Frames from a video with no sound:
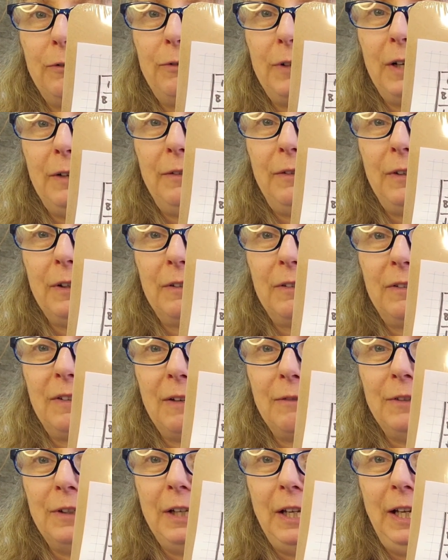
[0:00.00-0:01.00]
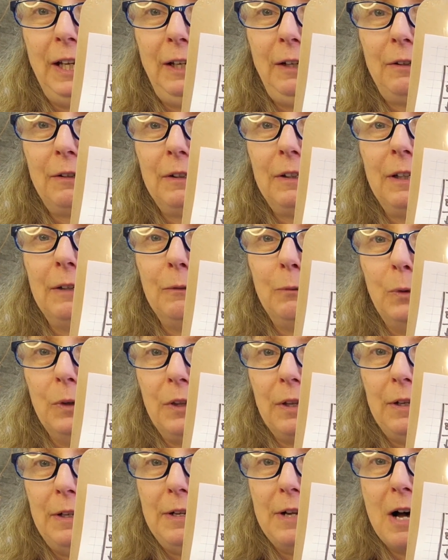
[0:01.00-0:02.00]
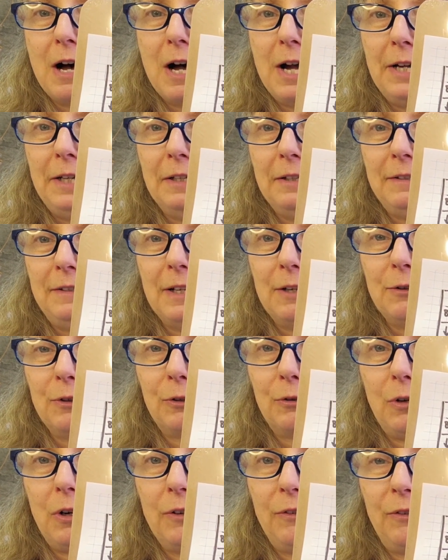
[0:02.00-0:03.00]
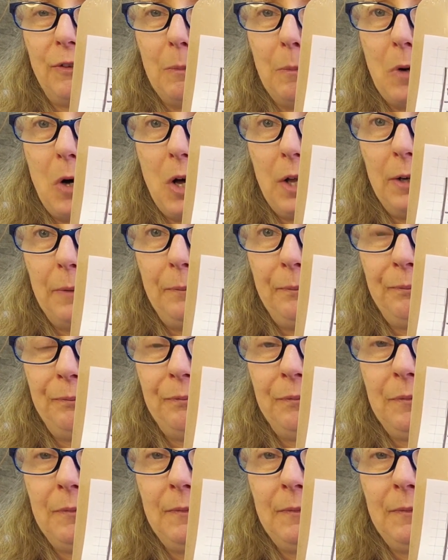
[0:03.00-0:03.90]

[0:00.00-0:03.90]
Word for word: 5, 6, 7, 8 with 9 down across the bottom.